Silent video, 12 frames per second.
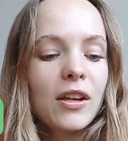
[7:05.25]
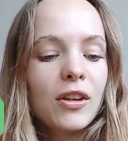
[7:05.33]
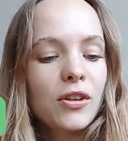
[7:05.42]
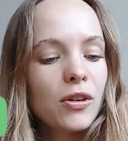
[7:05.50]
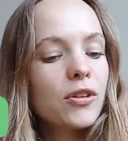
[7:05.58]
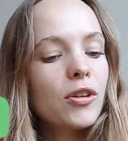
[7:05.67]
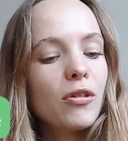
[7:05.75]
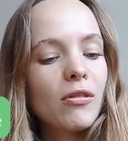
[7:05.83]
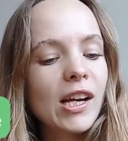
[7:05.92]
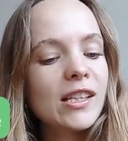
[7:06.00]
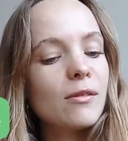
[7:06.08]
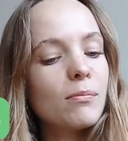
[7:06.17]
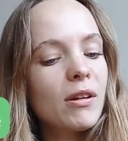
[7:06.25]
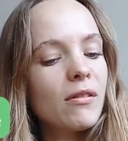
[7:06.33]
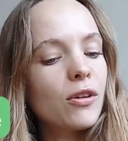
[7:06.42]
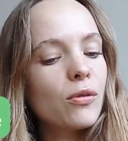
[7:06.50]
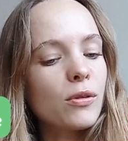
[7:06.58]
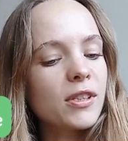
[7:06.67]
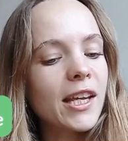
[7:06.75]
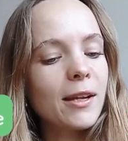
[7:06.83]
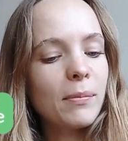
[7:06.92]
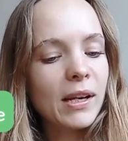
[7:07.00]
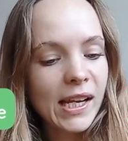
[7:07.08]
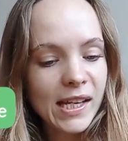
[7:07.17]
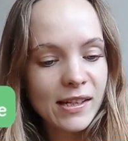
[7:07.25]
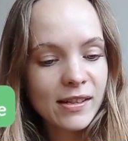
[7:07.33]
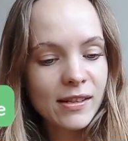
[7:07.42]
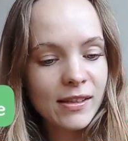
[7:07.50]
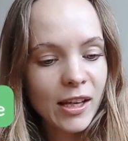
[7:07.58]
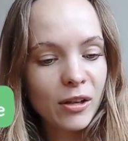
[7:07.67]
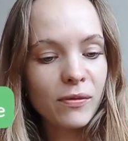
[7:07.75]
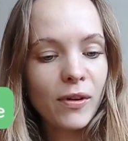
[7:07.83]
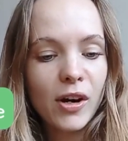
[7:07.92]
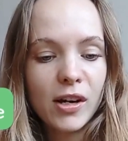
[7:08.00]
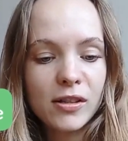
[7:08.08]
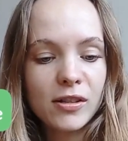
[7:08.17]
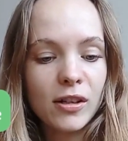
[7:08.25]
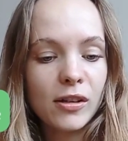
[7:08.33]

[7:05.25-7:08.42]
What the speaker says: "Could a greater miracle take place than for us to